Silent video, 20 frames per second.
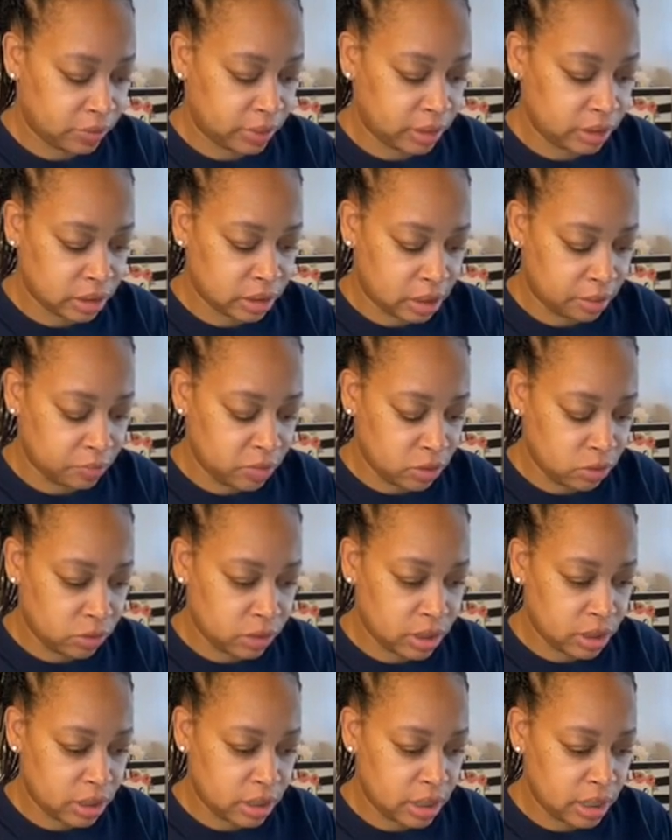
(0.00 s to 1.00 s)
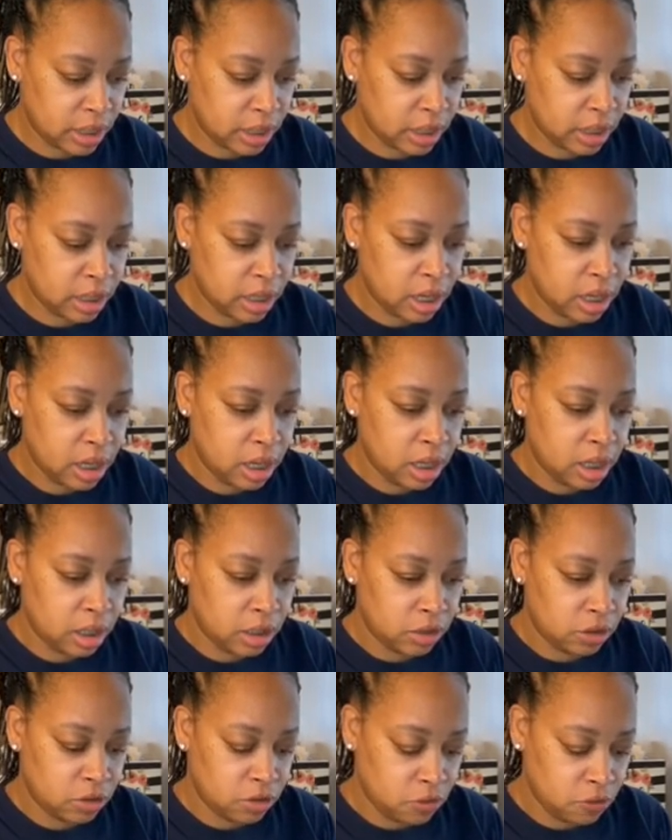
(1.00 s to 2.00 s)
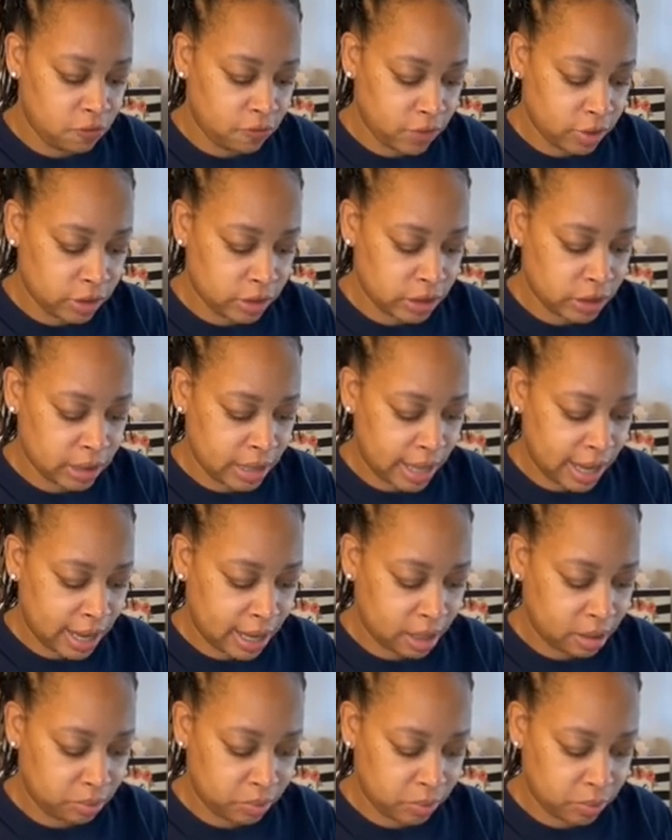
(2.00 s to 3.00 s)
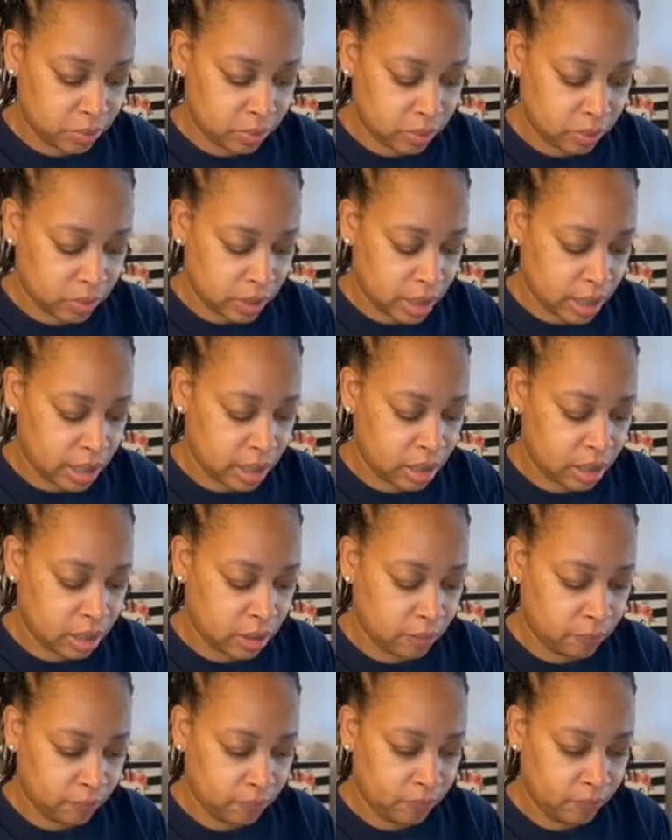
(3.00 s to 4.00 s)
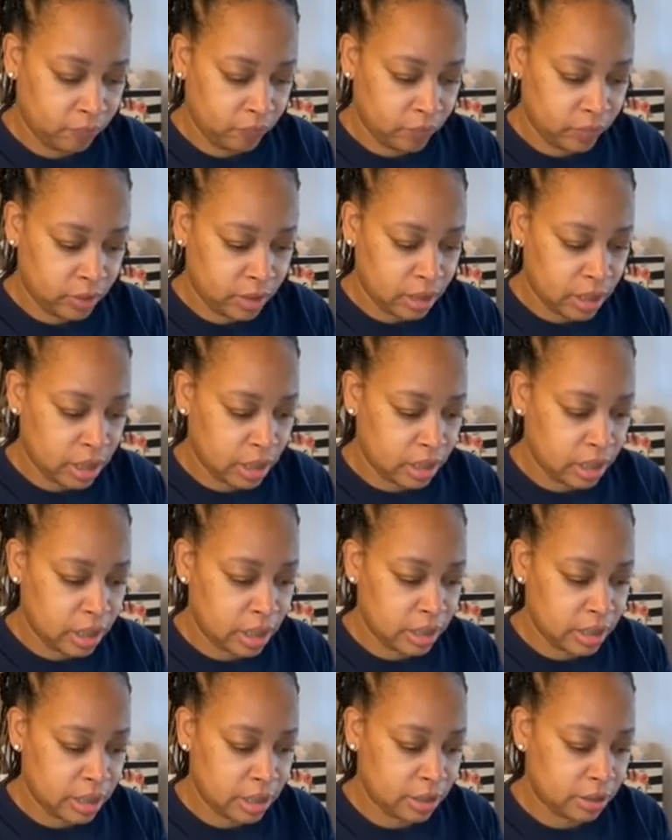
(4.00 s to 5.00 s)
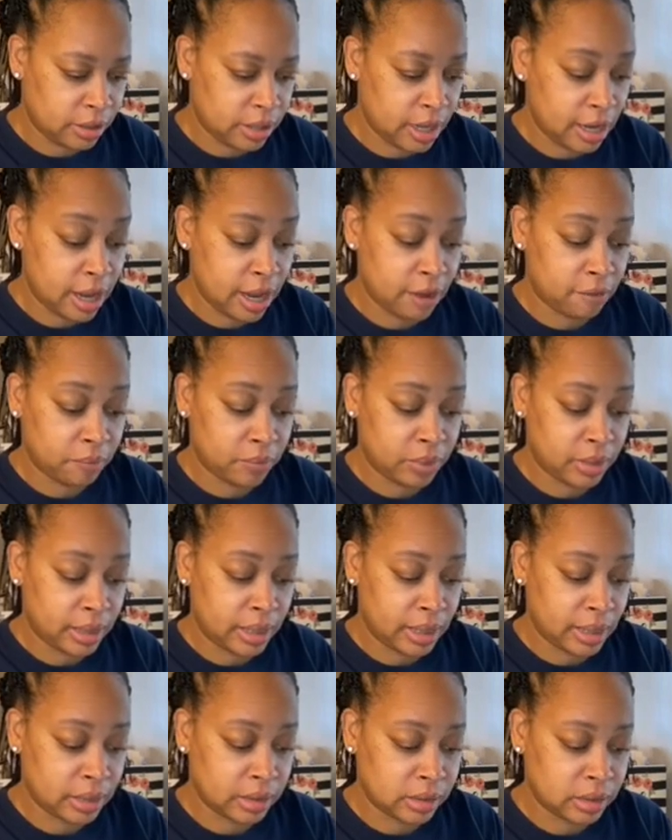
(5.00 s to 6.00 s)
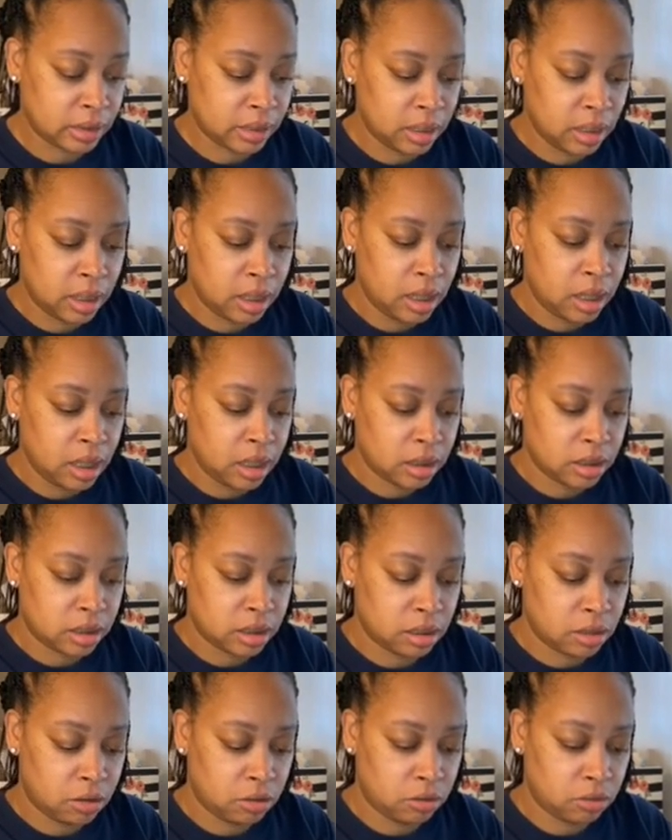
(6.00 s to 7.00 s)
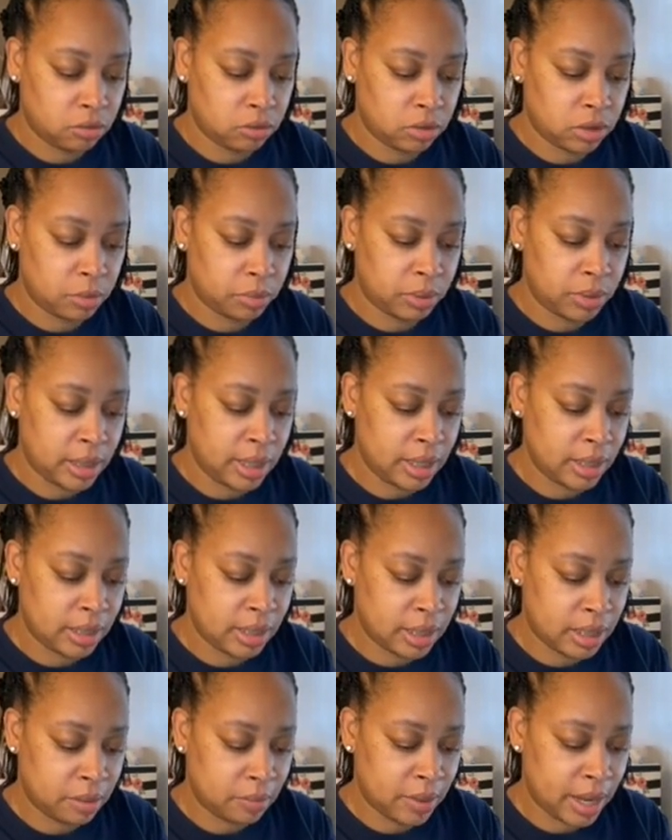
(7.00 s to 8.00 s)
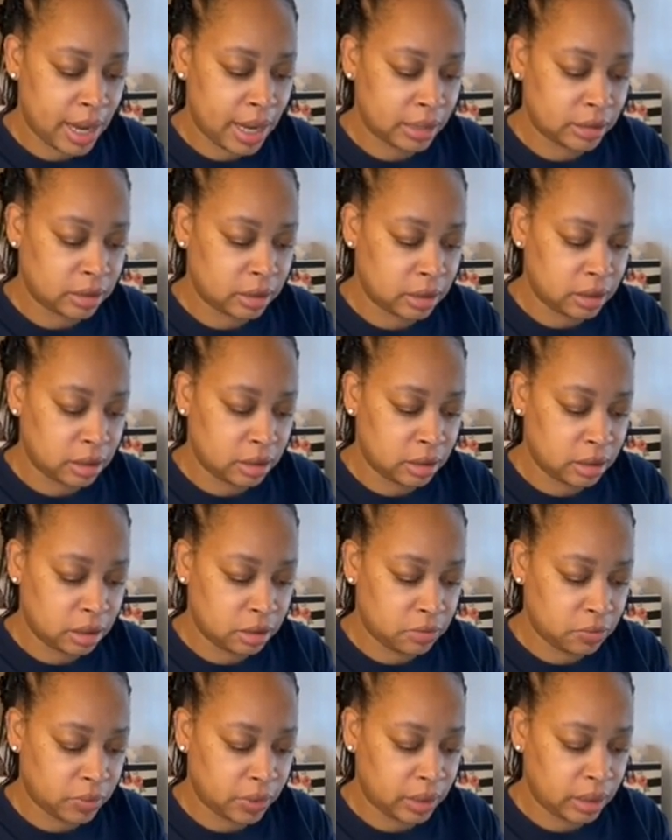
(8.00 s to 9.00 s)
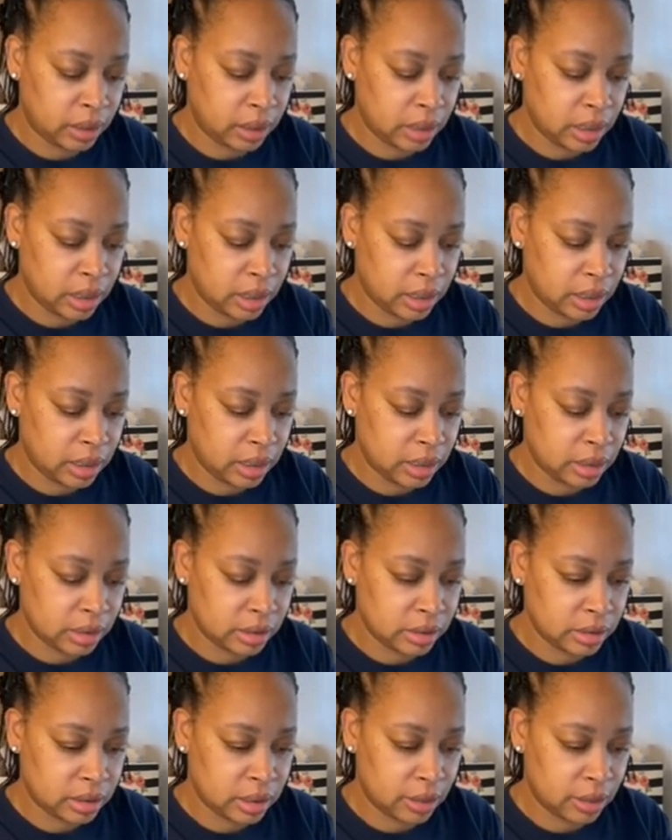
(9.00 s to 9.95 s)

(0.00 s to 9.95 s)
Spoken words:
So I'm using the YouVersion app, okay? And in there they have plans. So the plan that I'm actually doing is